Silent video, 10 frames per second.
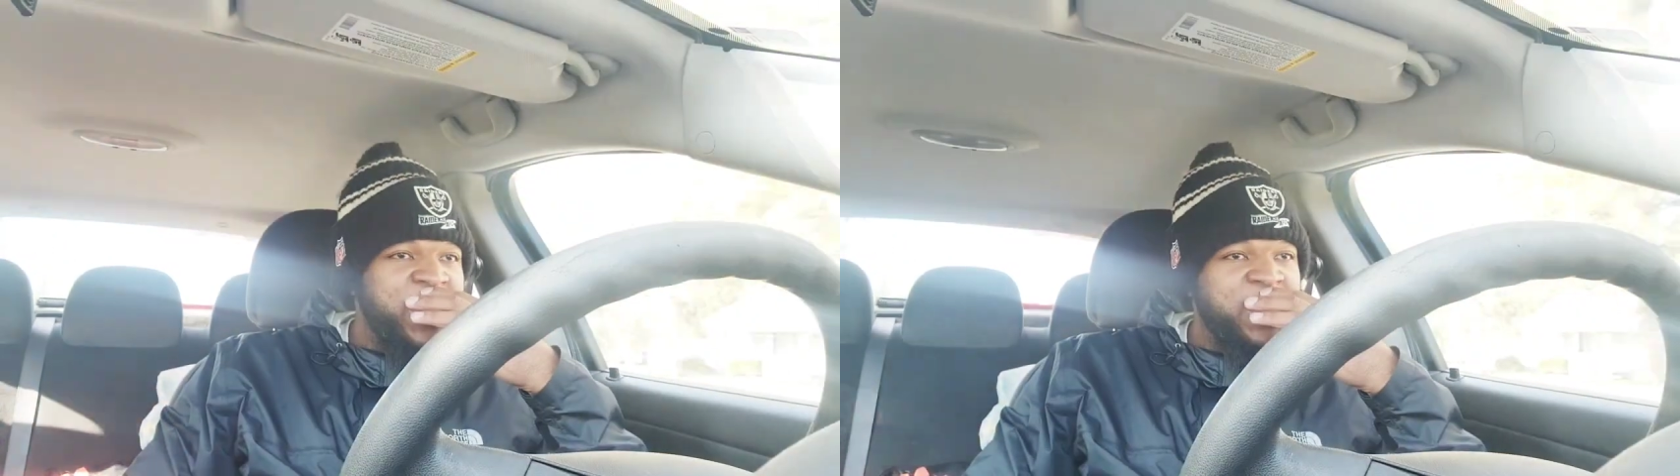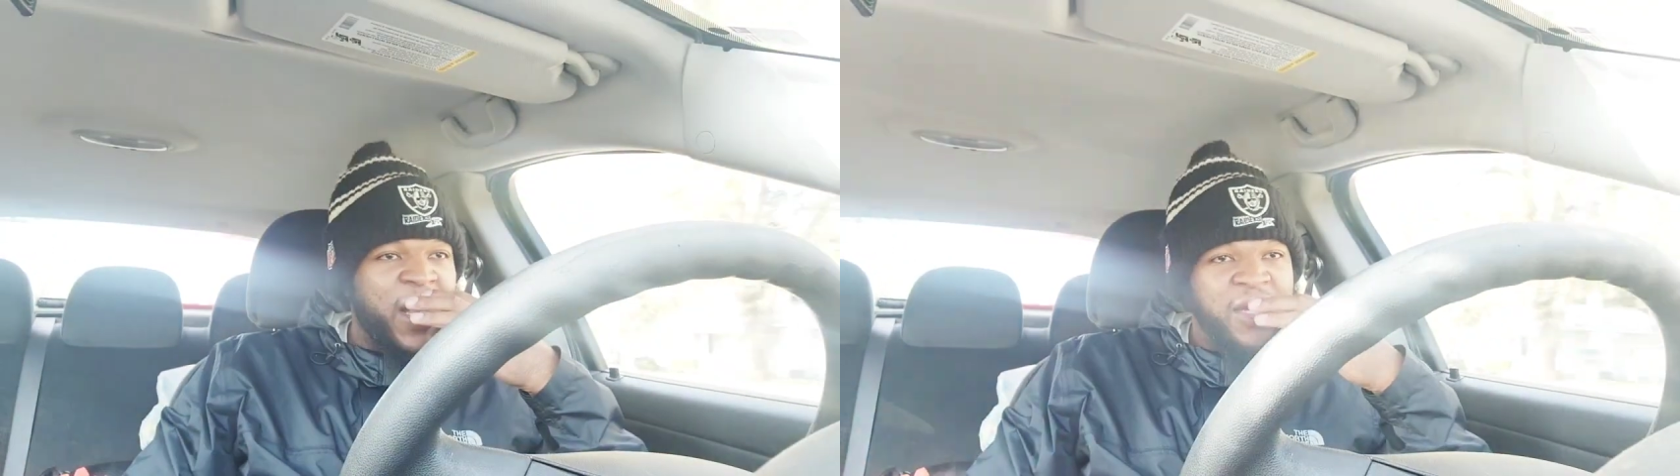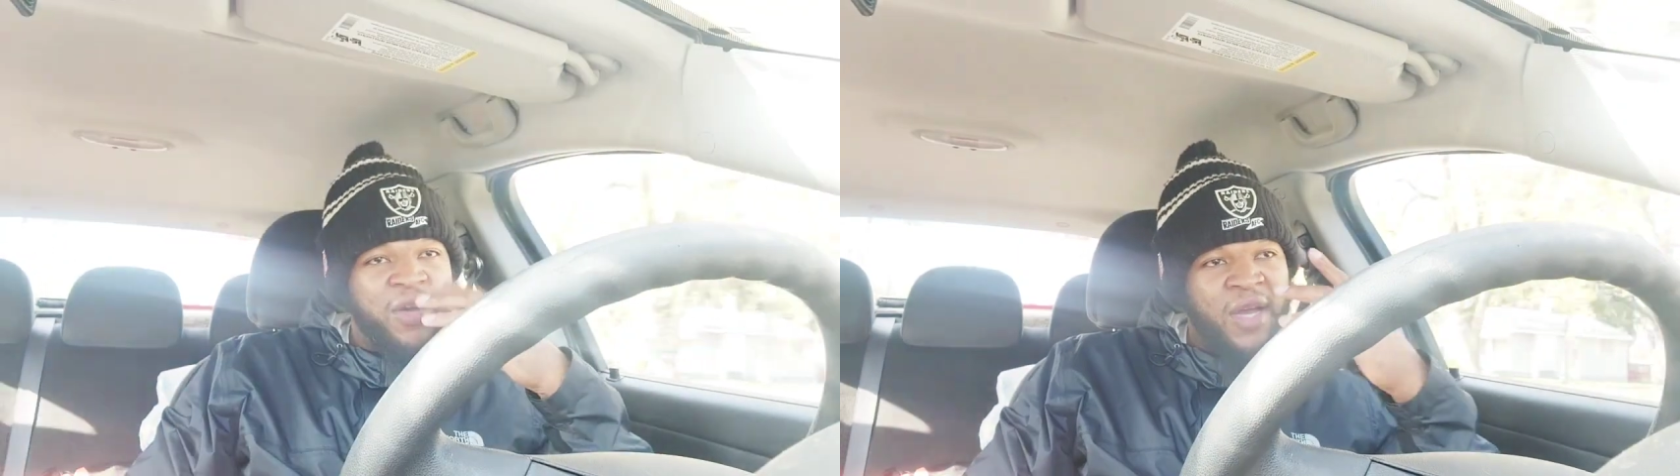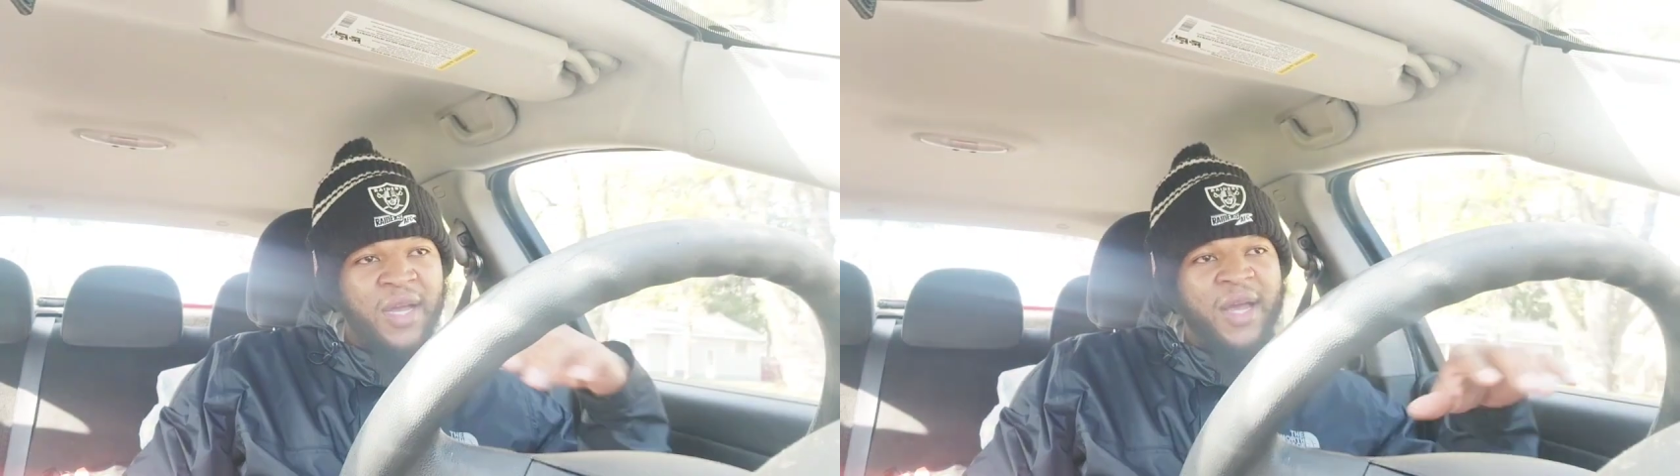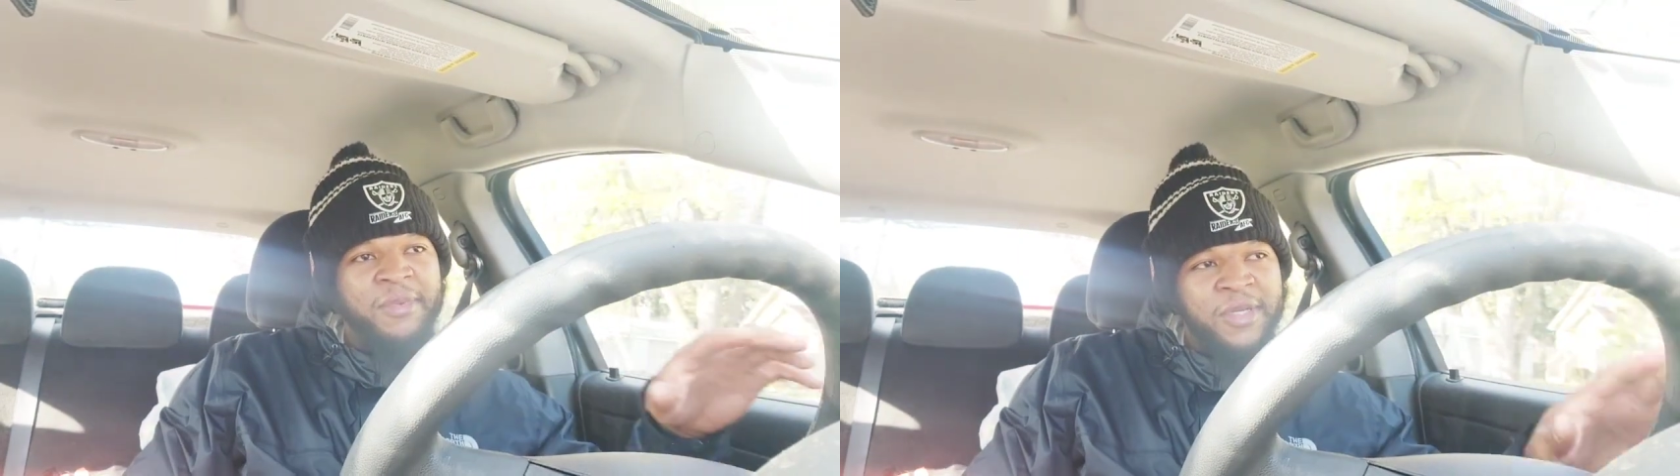She's like,
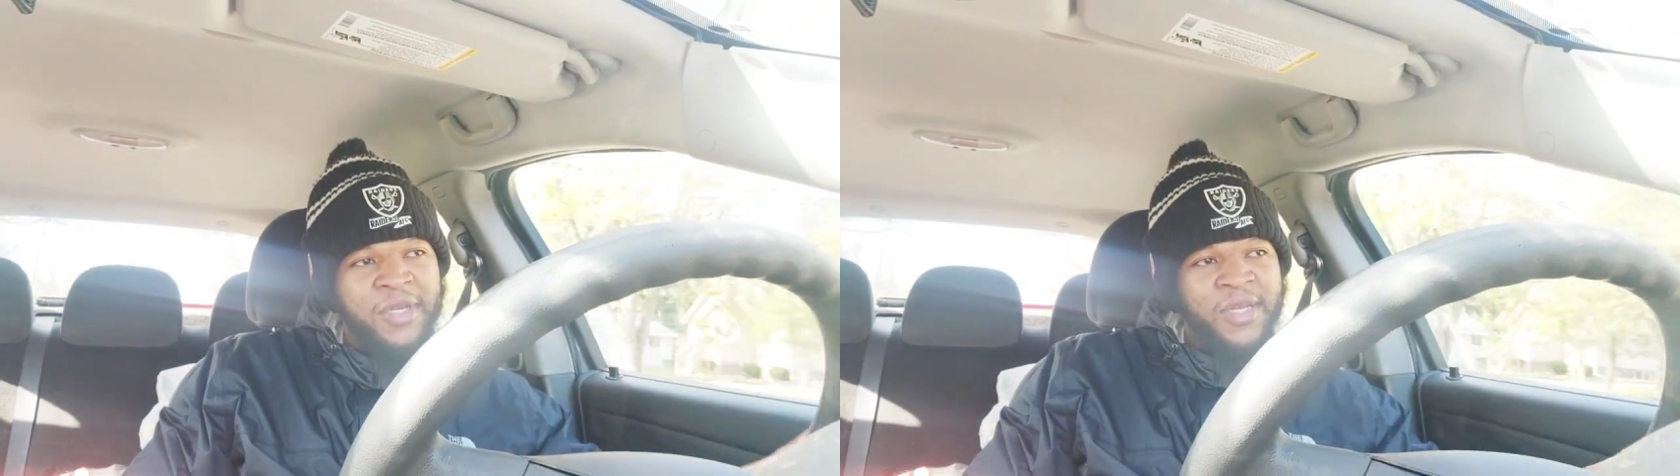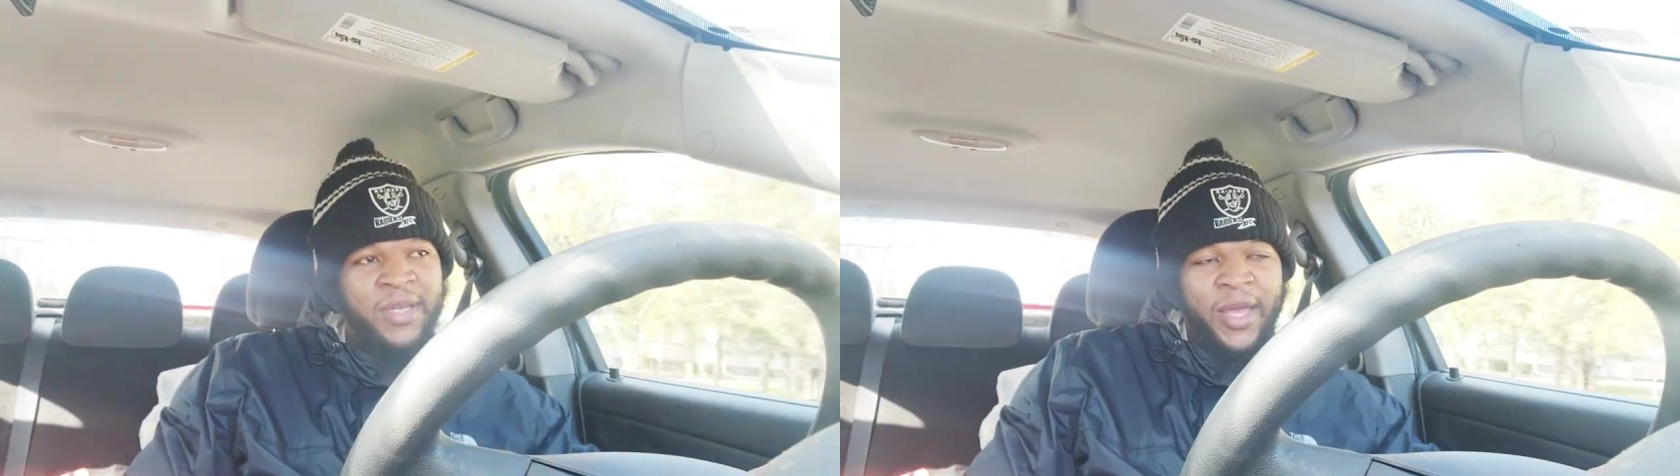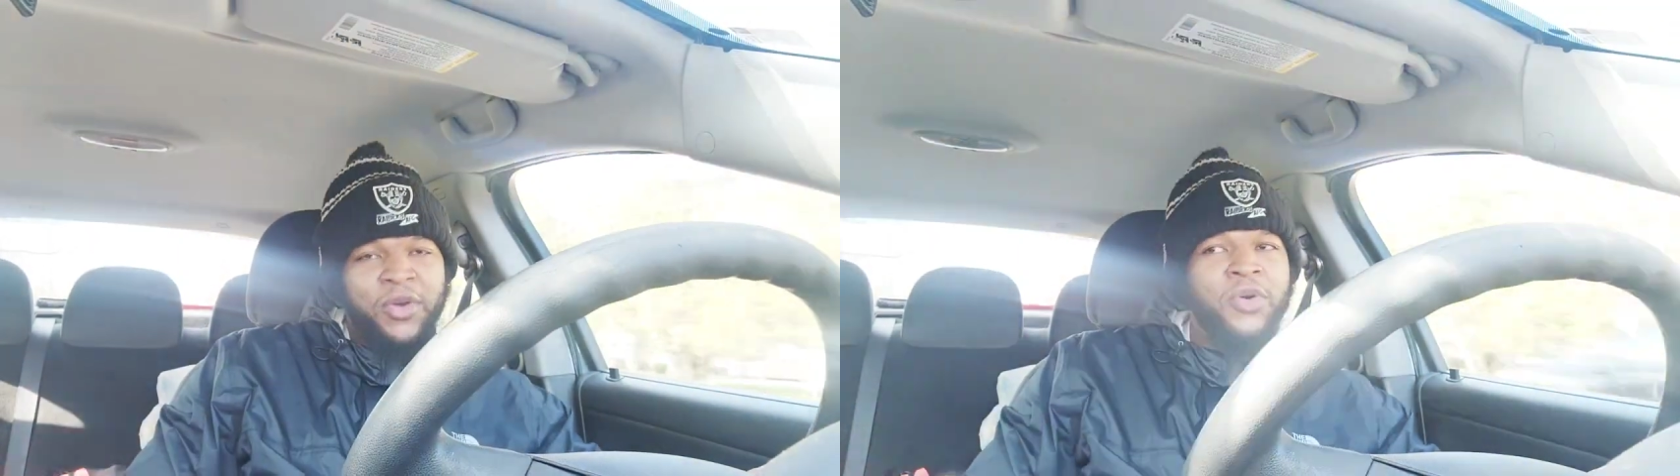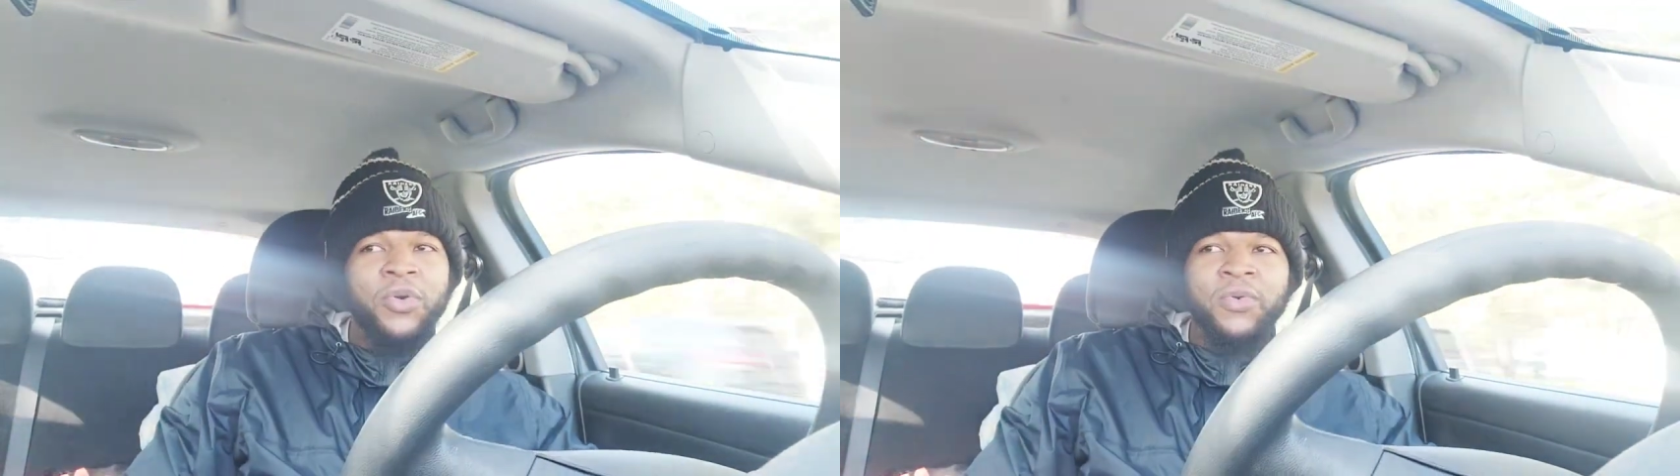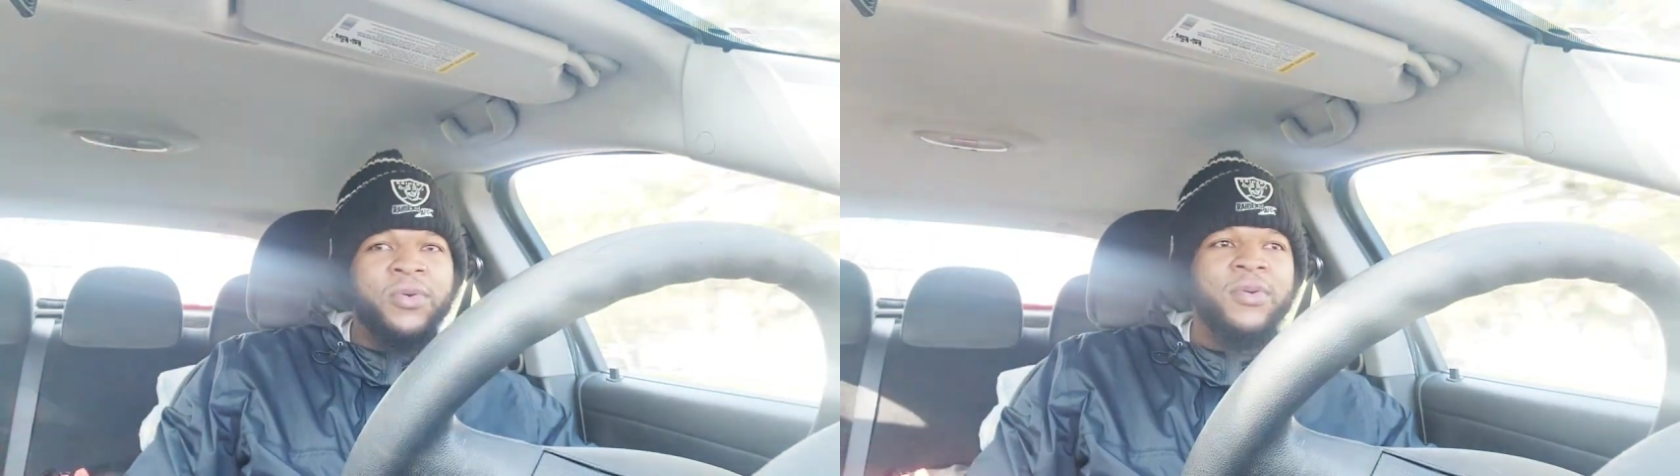"Nah, I'm good." Like, cool.